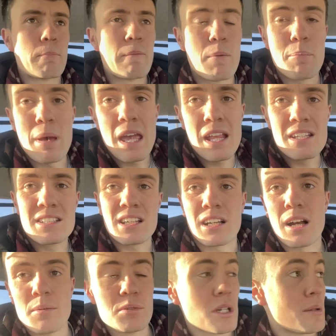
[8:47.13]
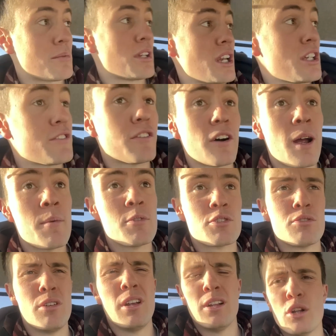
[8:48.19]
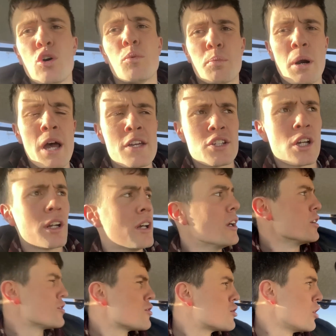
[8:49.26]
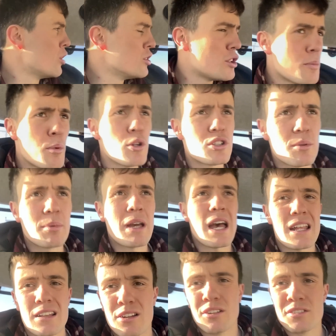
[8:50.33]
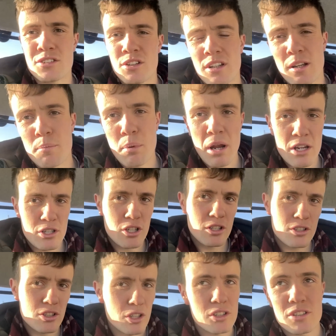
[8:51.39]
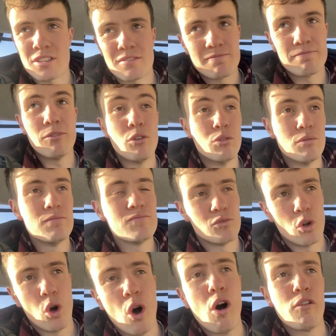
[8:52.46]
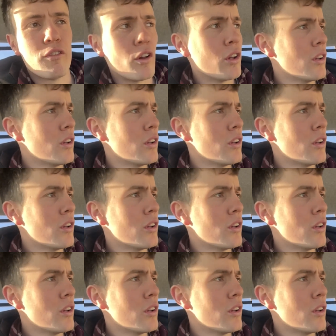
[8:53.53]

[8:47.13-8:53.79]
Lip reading: The mains that comes up to this farm is really low pressure. As soon as you put some cattle onto it, the pressure is just awful.